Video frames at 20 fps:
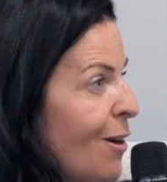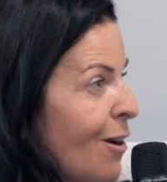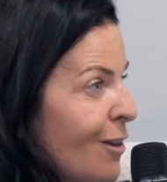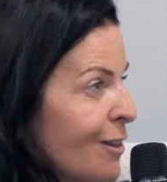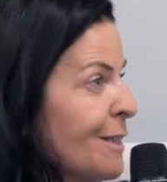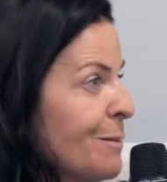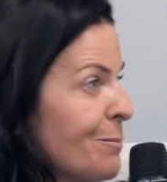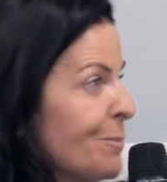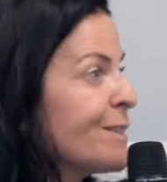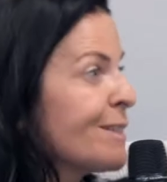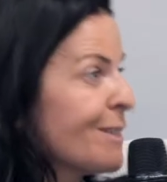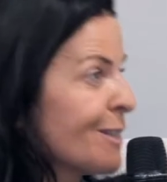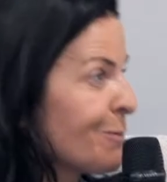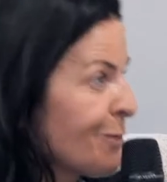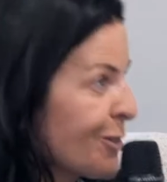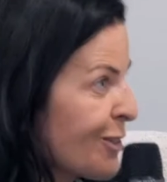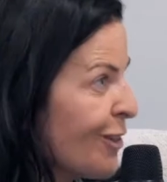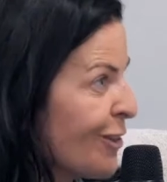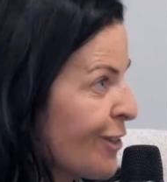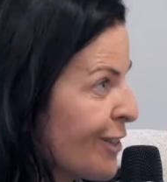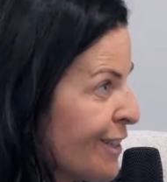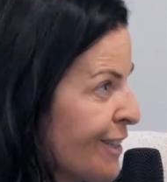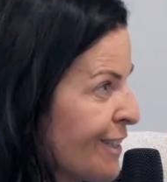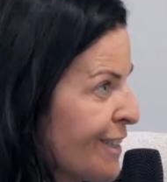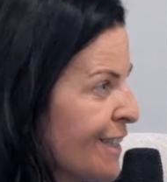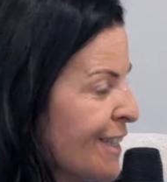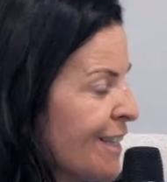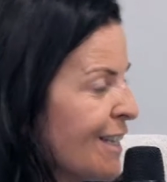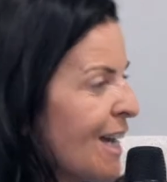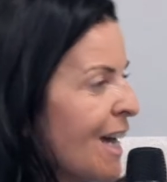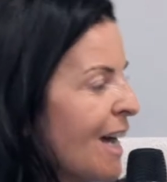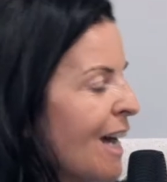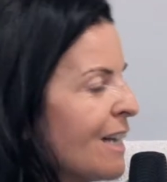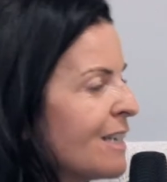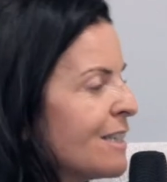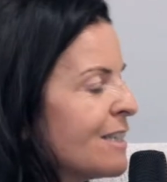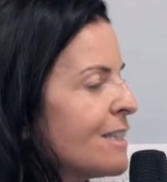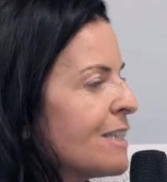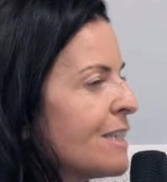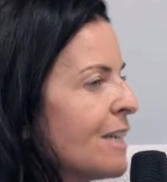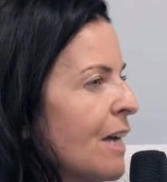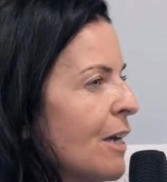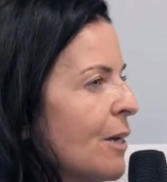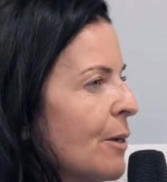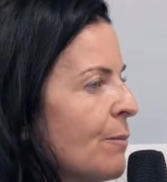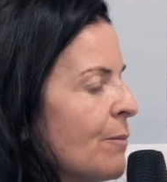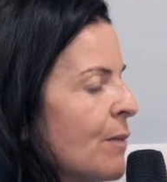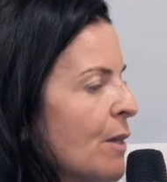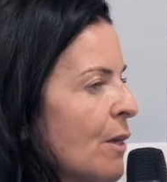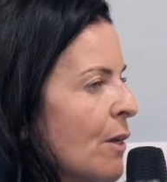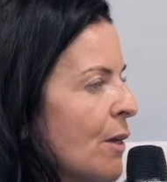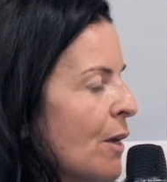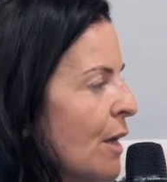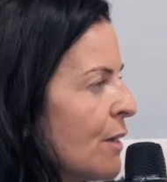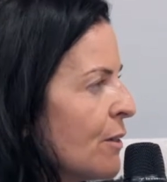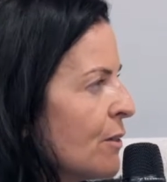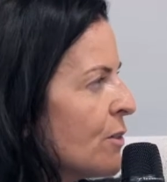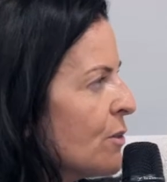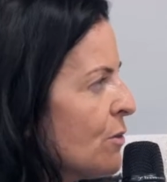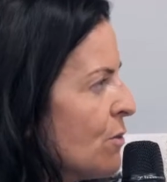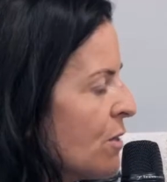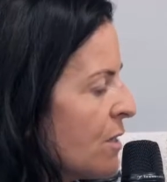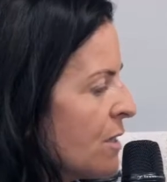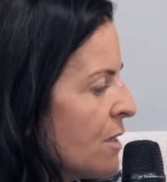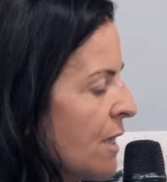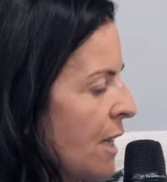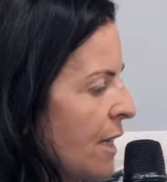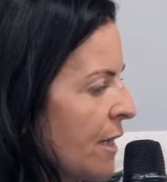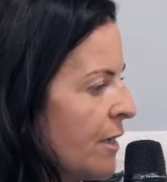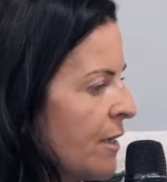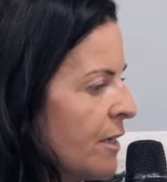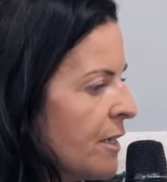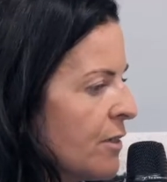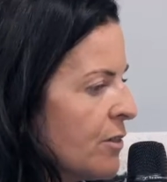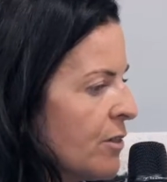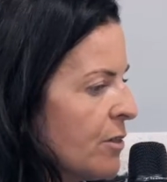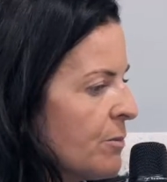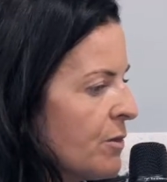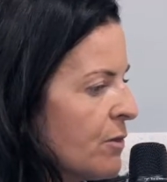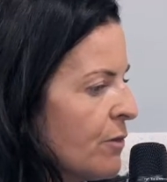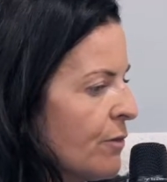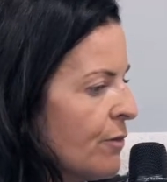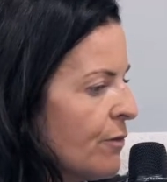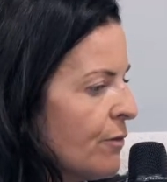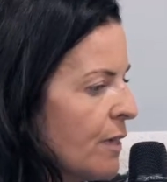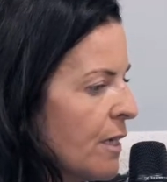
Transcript: aren't in business much longer. And you talked, Hannah, in terms of,